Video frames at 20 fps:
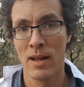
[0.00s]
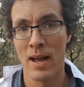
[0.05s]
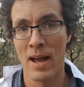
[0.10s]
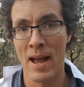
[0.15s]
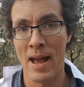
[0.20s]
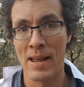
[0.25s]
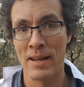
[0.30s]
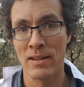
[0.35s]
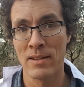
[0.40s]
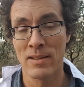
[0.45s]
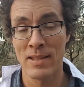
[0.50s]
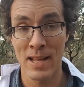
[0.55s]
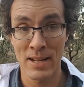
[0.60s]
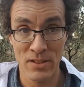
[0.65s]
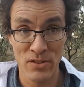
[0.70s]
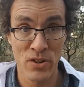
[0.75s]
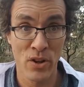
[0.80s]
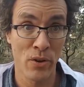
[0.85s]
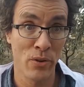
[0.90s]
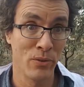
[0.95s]
And
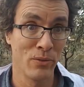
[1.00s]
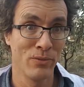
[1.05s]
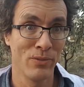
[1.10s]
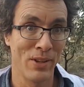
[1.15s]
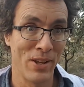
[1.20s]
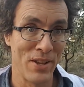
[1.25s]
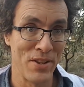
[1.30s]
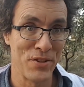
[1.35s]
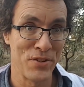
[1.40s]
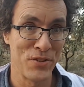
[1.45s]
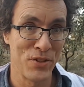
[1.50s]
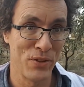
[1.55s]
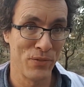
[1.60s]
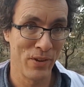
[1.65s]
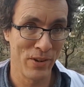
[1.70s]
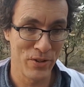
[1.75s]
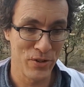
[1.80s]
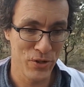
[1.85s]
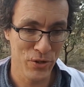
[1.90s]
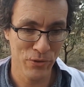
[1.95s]
that's known as the
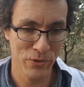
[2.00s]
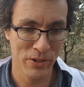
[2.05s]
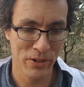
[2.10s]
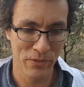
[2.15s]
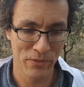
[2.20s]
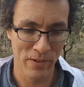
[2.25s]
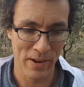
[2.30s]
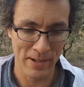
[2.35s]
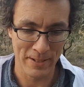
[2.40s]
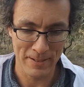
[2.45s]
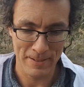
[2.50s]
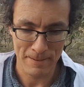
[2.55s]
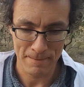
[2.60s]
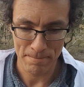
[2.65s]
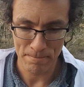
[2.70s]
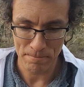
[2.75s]
Venturi effect.